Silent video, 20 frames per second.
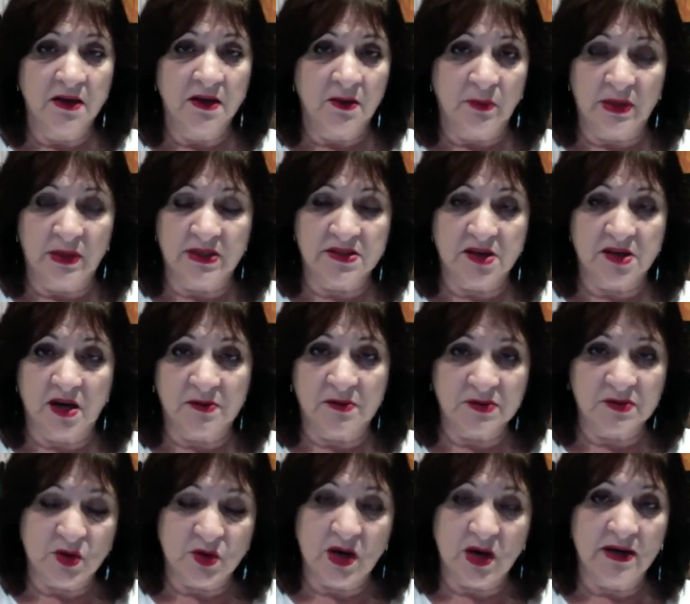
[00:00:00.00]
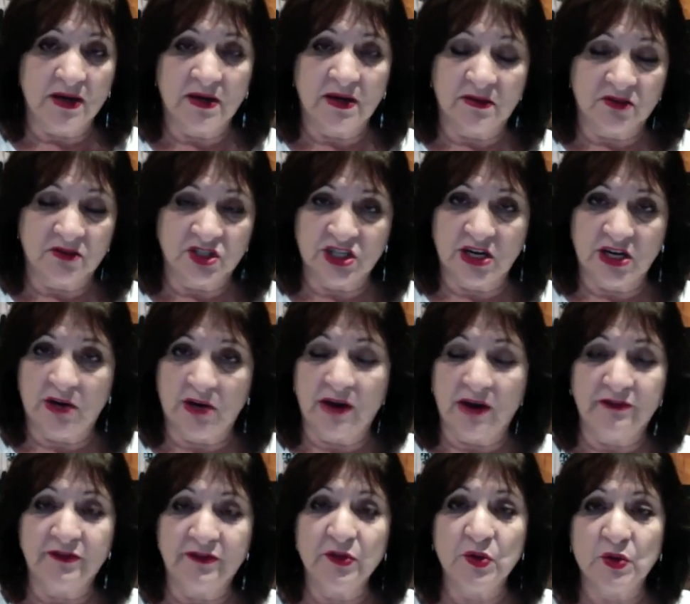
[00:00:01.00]
when time's right and share our
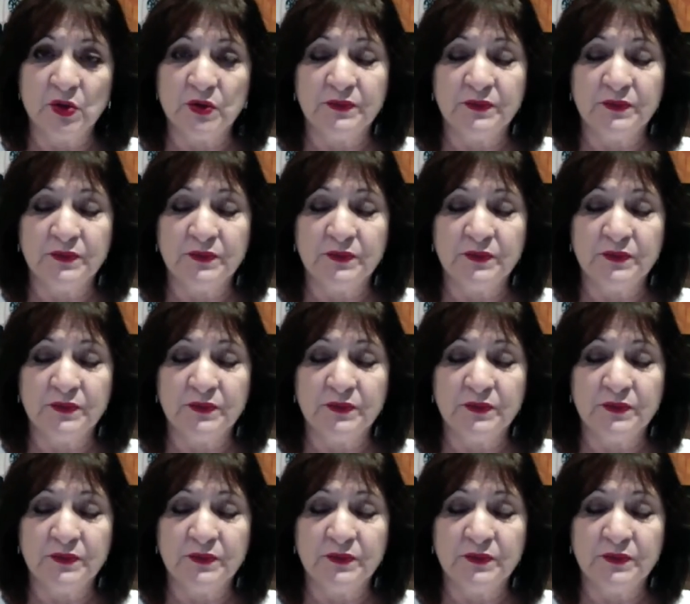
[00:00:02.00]
food."